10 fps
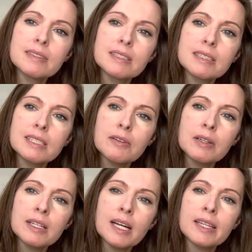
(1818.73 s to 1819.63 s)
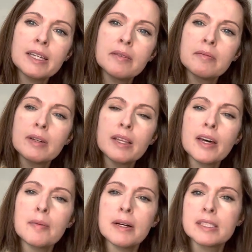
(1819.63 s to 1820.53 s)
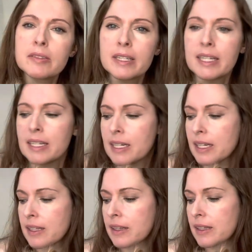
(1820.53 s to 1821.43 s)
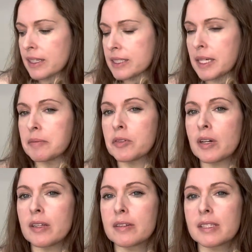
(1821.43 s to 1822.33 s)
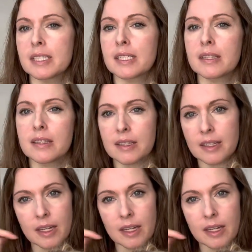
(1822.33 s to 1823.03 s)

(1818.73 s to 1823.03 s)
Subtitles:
Because I really like them. I thought about doing it in the same two colors I did the